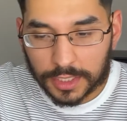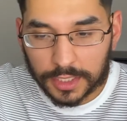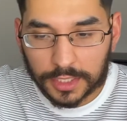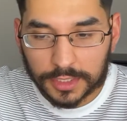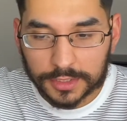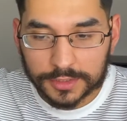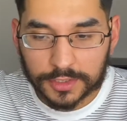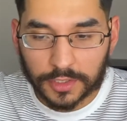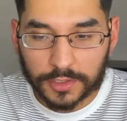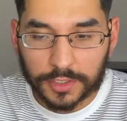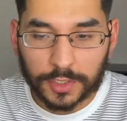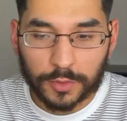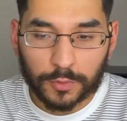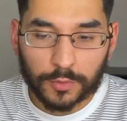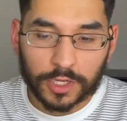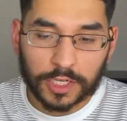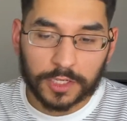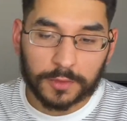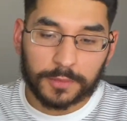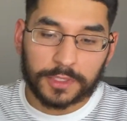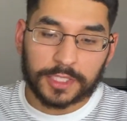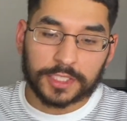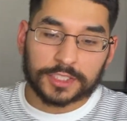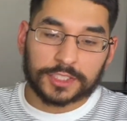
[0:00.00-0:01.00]
So he
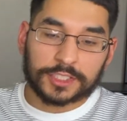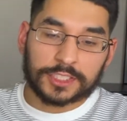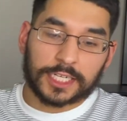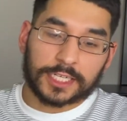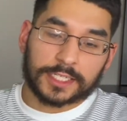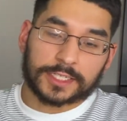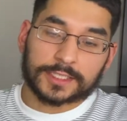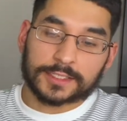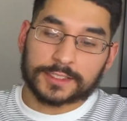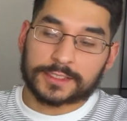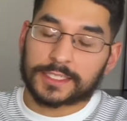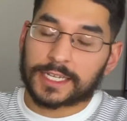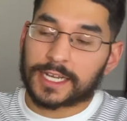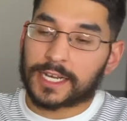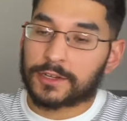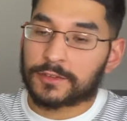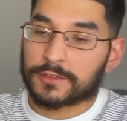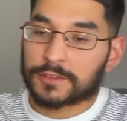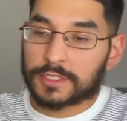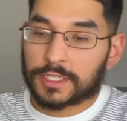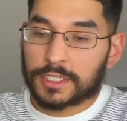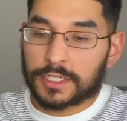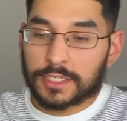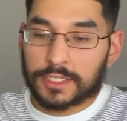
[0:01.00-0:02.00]
wanted me to check this
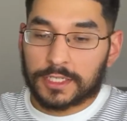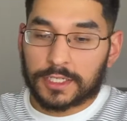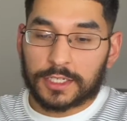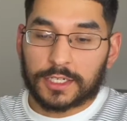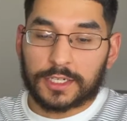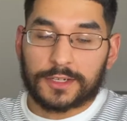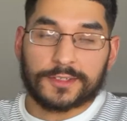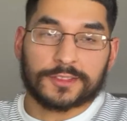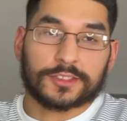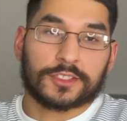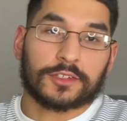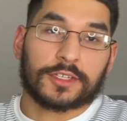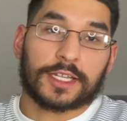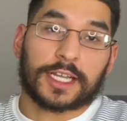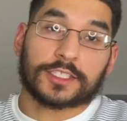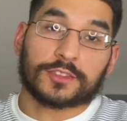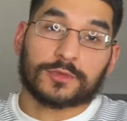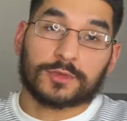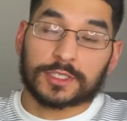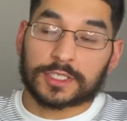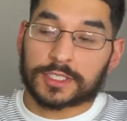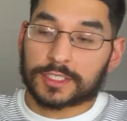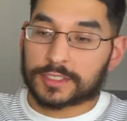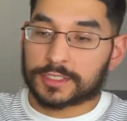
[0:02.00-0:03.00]
out. So that's
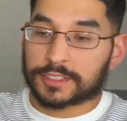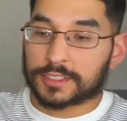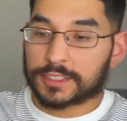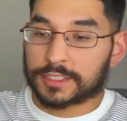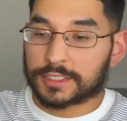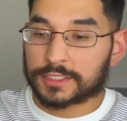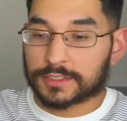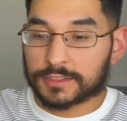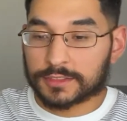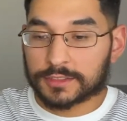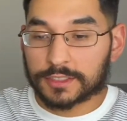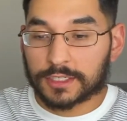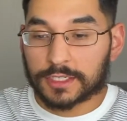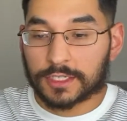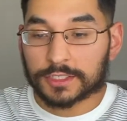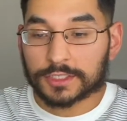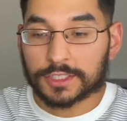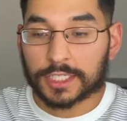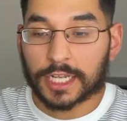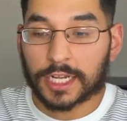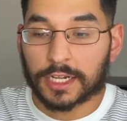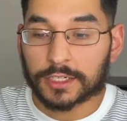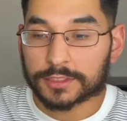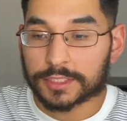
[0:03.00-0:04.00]
what this is.
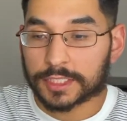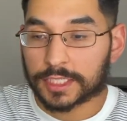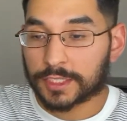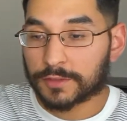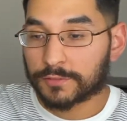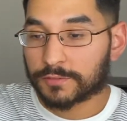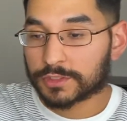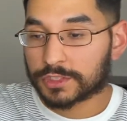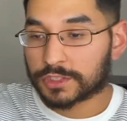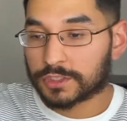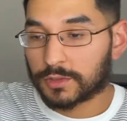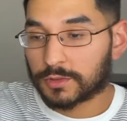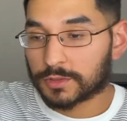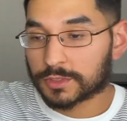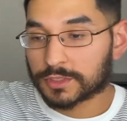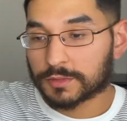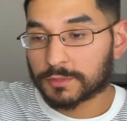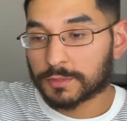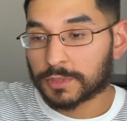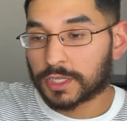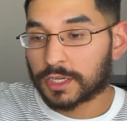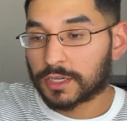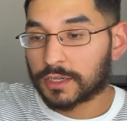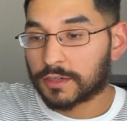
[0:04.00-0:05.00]
Shout out to him for showing
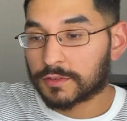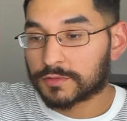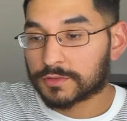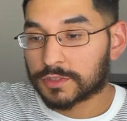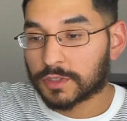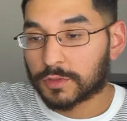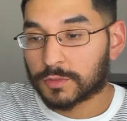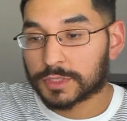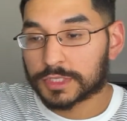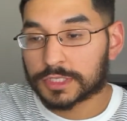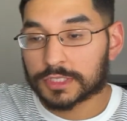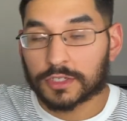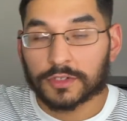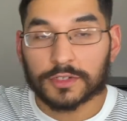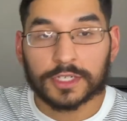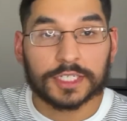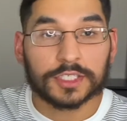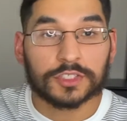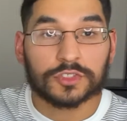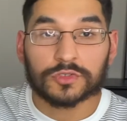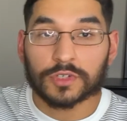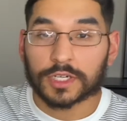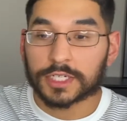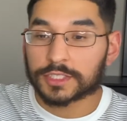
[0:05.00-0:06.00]
some love. So we're just gonna get
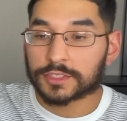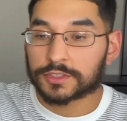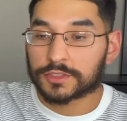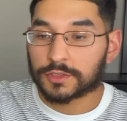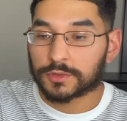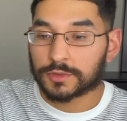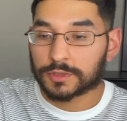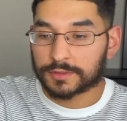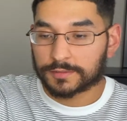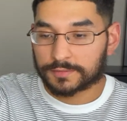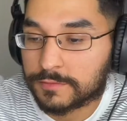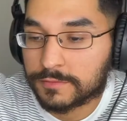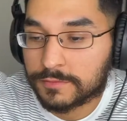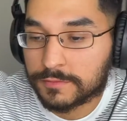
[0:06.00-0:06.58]
straight into it.